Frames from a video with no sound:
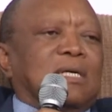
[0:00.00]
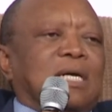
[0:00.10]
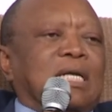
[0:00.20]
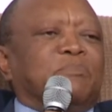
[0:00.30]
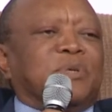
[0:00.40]

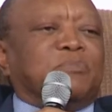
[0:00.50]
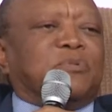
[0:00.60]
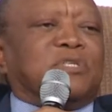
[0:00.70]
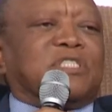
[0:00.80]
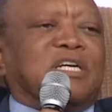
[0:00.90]
and
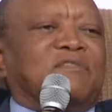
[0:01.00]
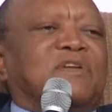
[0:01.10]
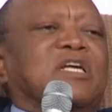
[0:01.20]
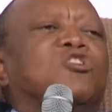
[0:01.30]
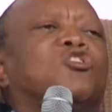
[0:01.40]
people
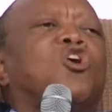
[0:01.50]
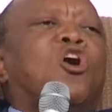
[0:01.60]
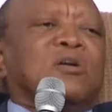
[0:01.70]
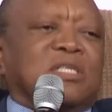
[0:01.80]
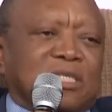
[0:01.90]
traveling
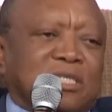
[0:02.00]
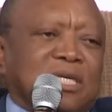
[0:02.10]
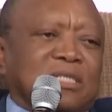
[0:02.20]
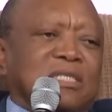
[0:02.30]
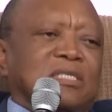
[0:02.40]
long
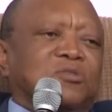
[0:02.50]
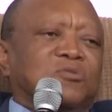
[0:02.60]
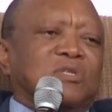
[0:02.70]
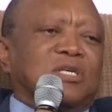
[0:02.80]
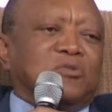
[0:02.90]
distances
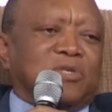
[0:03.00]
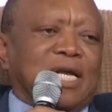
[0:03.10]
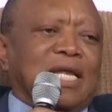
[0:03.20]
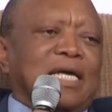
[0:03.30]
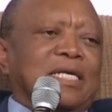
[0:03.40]
to the
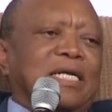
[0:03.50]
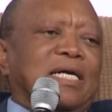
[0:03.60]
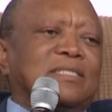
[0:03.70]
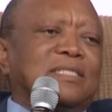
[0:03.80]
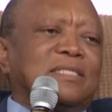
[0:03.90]
rural
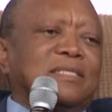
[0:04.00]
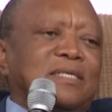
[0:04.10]
areas.